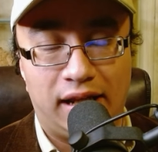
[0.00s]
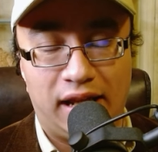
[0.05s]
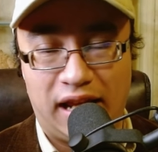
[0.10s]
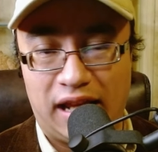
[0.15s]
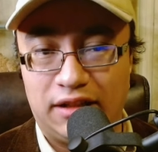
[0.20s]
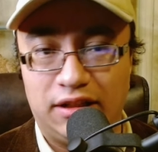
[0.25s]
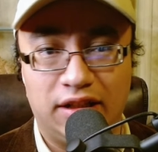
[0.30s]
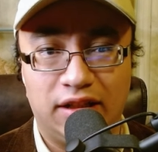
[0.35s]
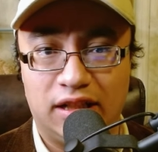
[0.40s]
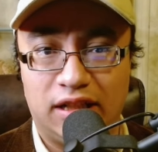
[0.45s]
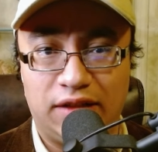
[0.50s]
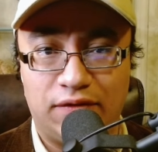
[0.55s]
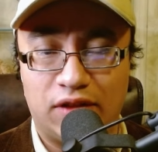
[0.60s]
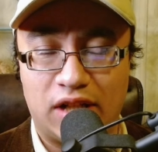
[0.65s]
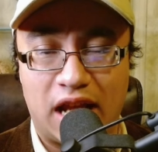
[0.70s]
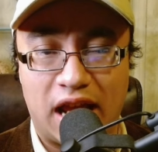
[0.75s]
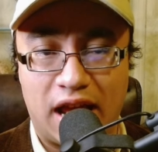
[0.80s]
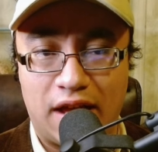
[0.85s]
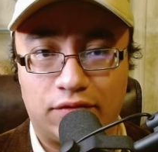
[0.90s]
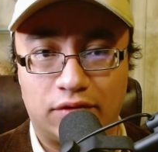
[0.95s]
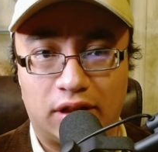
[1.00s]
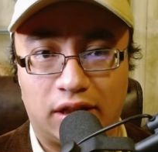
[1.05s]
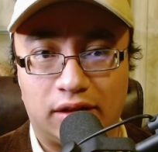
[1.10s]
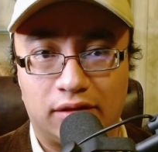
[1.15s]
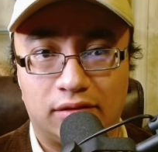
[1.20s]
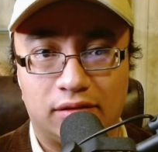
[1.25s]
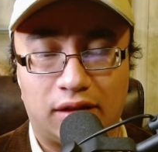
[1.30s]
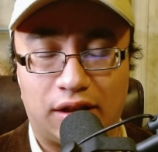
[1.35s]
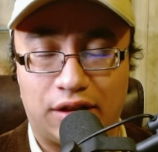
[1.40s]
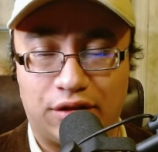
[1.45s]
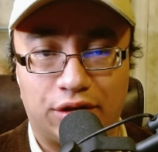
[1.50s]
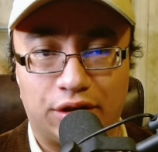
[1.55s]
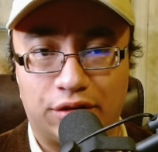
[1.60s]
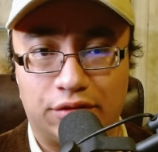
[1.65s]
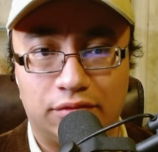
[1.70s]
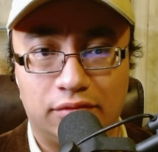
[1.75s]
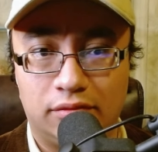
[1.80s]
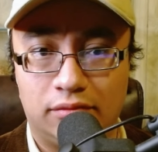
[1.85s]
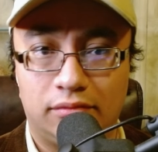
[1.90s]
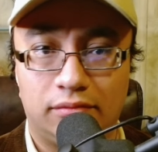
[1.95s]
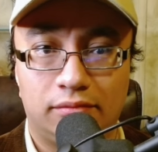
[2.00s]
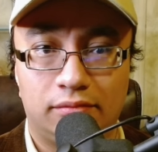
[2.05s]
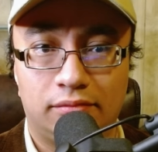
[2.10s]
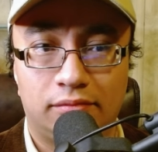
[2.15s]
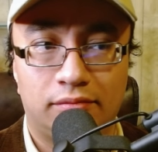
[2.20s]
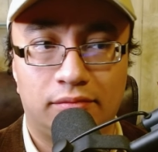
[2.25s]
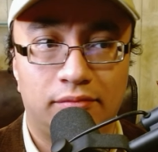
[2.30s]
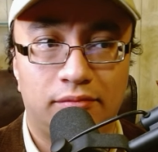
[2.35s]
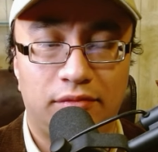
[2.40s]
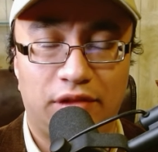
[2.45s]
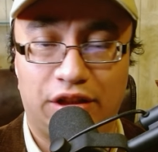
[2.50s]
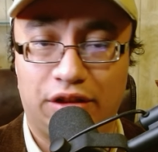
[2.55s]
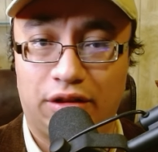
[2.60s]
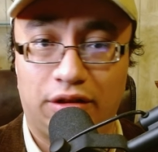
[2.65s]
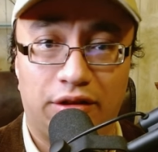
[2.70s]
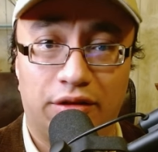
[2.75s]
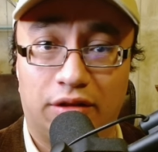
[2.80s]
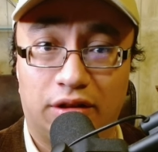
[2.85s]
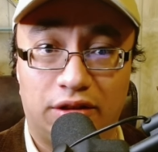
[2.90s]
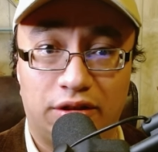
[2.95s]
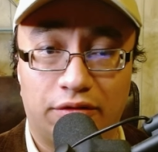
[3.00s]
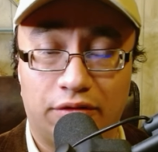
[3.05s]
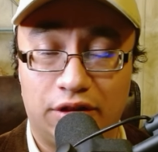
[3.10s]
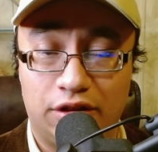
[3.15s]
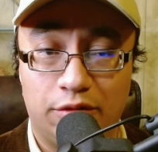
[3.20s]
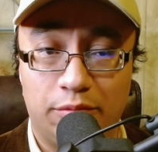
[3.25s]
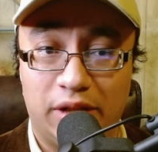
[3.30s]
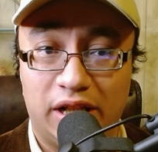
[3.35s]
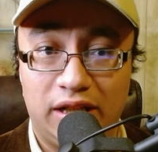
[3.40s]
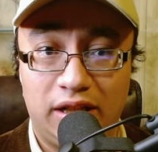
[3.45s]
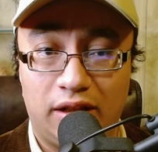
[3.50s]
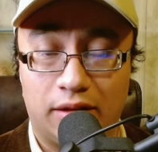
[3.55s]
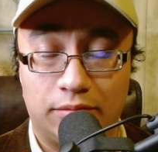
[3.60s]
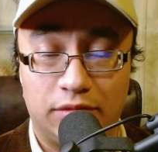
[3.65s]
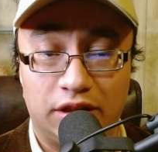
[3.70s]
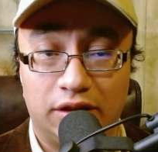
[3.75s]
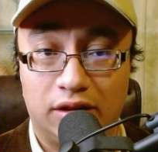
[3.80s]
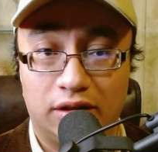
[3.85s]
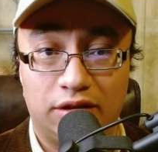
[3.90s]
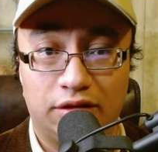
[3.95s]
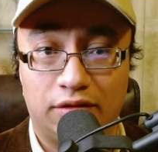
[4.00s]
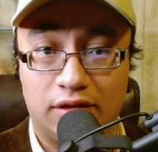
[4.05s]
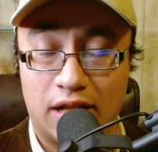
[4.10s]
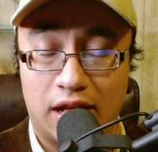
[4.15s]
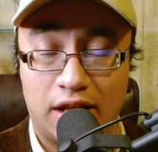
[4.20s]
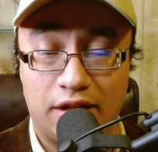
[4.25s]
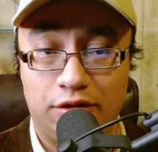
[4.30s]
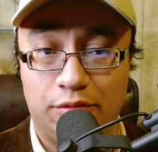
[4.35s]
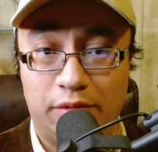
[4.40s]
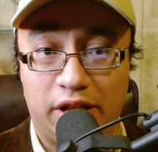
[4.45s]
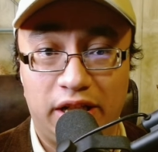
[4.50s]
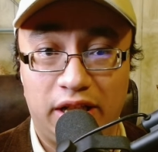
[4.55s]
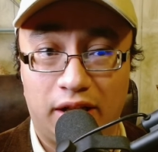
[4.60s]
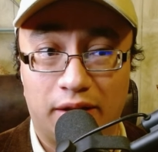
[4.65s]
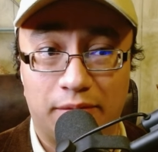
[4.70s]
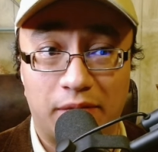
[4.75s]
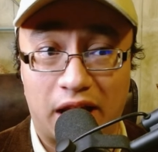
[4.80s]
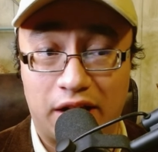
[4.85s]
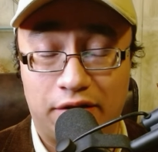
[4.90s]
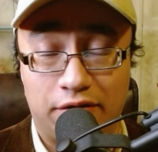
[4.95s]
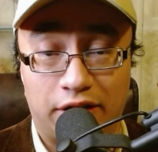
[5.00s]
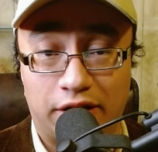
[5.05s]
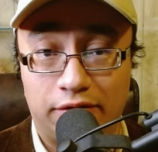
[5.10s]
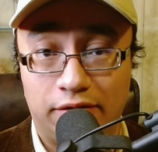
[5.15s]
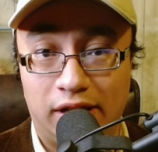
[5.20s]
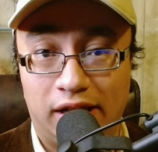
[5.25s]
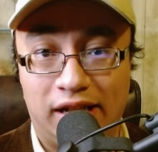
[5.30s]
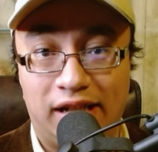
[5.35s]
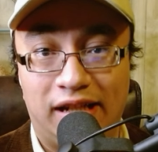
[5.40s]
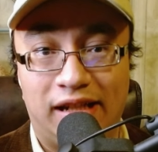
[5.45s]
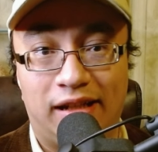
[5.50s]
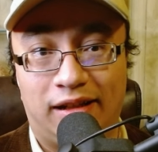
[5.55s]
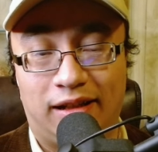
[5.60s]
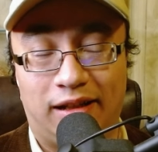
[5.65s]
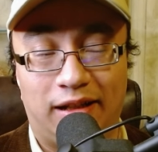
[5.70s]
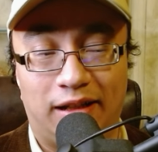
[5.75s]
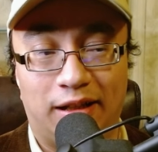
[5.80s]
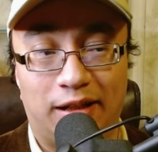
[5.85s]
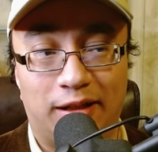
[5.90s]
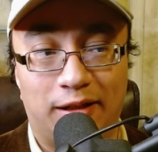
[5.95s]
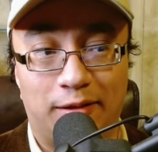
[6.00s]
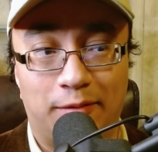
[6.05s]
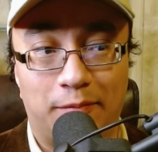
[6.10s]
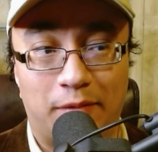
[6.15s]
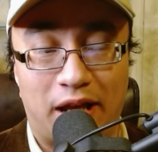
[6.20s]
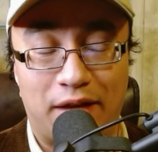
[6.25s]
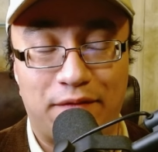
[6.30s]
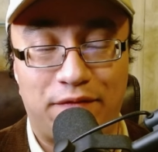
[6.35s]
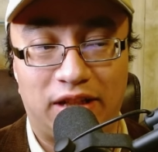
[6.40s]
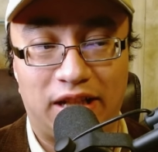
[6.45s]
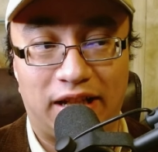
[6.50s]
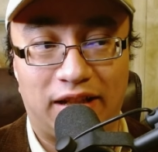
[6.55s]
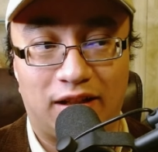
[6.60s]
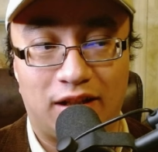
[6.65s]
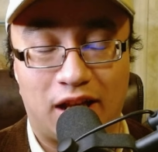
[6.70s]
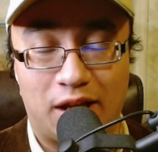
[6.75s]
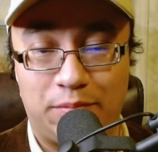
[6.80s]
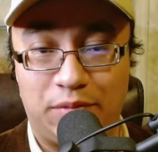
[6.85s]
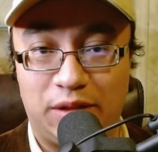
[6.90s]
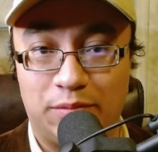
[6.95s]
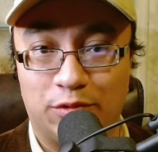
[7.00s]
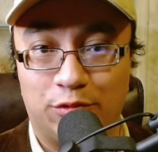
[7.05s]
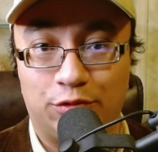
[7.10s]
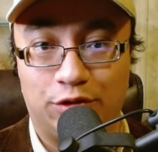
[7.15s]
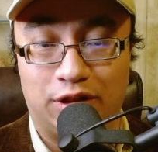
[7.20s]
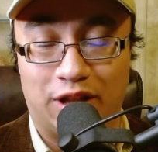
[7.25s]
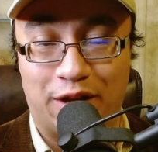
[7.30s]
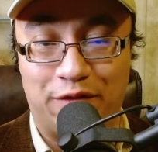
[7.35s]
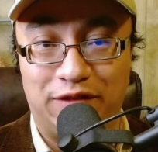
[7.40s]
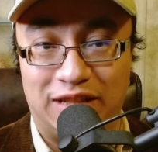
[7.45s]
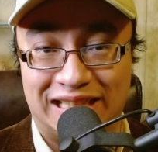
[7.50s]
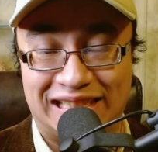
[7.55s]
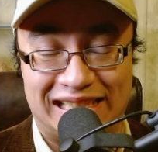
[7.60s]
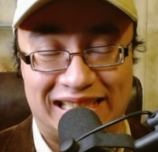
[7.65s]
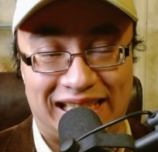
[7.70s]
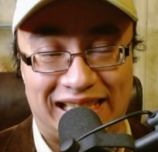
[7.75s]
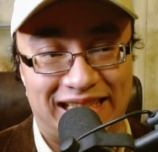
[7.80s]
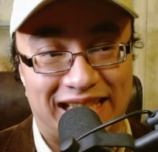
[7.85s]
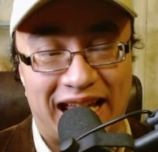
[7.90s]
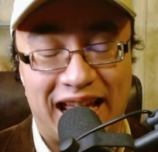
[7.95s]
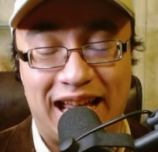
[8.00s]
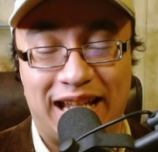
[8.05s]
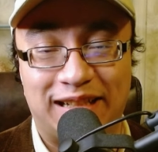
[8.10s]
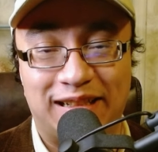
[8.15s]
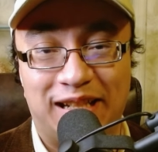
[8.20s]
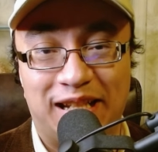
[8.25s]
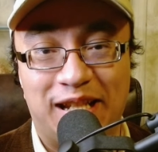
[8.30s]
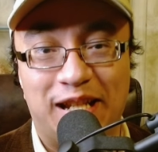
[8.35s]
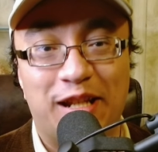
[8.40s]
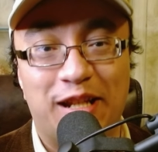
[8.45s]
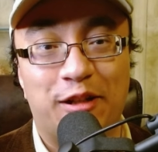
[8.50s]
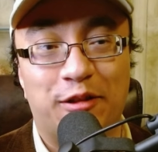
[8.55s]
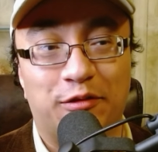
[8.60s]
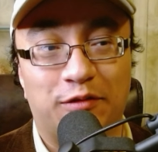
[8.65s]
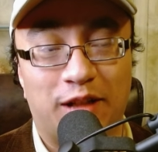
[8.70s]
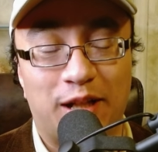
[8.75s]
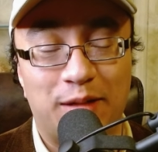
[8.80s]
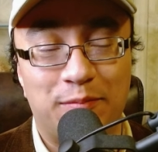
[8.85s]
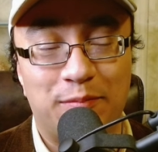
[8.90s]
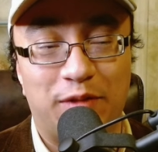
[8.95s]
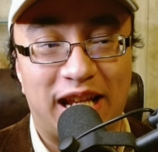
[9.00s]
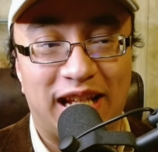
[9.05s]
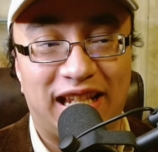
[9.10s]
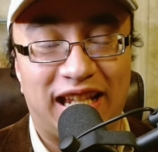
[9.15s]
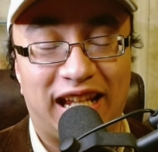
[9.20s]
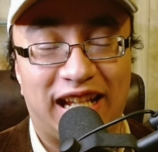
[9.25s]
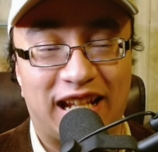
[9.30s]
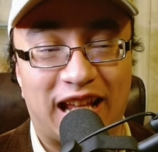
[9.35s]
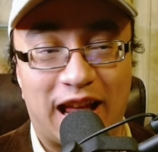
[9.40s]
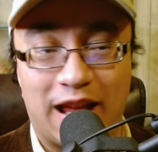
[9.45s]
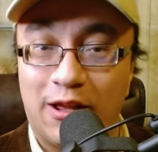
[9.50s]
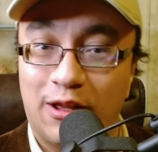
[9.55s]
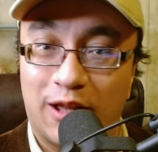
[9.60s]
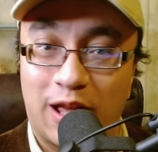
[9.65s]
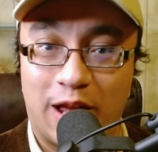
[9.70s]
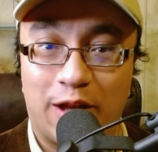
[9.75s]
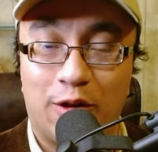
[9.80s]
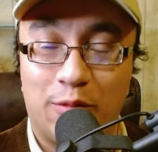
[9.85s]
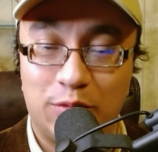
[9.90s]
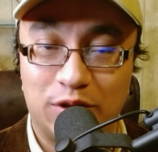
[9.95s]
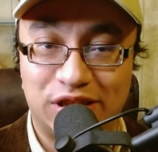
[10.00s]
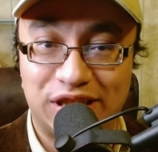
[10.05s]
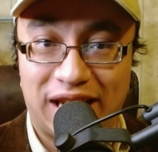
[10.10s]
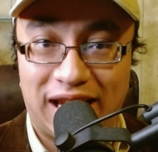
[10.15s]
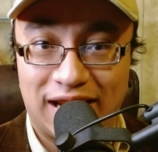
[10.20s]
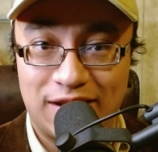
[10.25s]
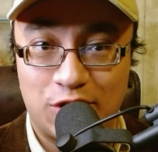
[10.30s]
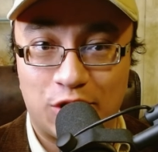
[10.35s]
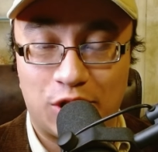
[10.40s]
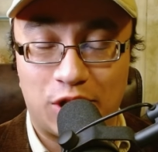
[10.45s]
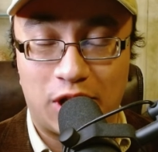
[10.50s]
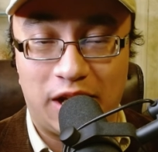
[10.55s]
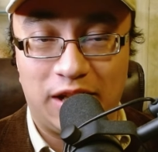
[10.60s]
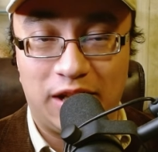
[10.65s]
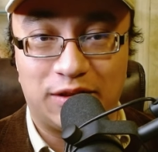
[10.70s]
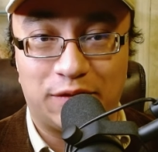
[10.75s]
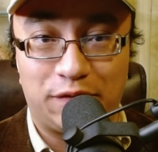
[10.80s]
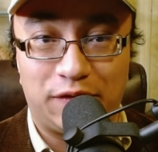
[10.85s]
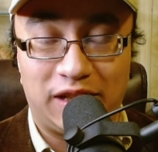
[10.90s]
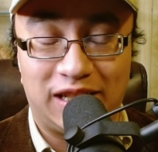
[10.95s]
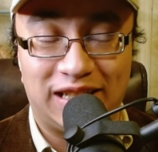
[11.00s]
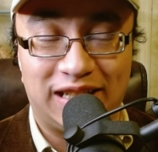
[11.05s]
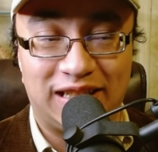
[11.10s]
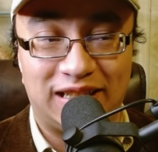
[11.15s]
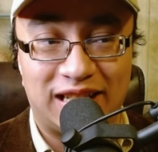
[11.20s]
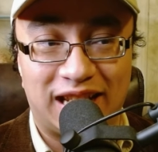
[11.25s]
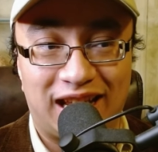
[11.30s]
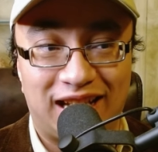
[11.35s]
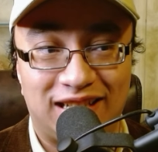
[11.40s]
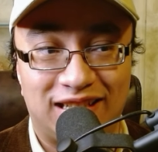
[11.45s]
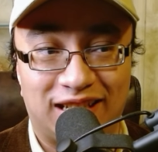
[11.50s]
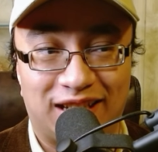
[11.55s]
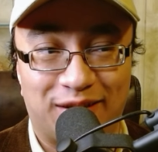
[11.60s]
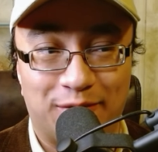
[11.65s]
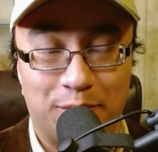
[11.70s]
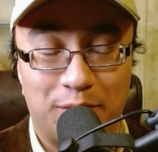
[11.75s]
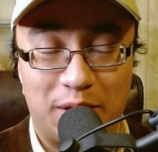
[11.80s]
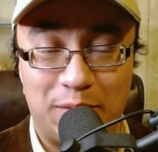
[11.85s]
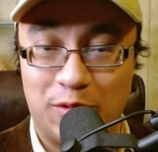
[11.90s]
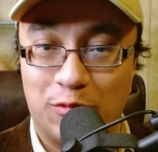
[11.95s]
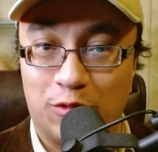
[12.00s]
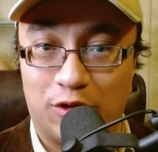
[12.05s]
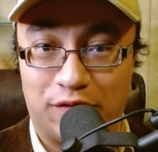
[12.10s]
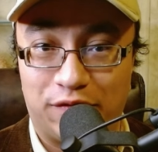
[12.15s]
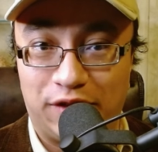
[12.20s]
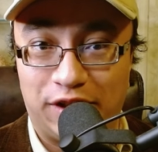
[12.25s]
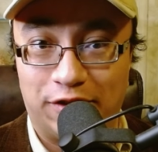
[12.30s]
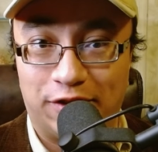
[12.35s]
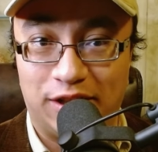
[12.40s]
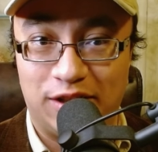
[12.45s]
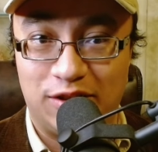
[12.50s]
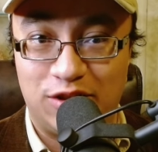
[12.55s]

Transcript: And you could even have like I don't know, you you could do a Numidium, you could do an Anumidium, I don't know. Um, I feel like a lot of people would love to see that right? But I can't. I, I almost can't shake the feeling that uh, maybe we're veering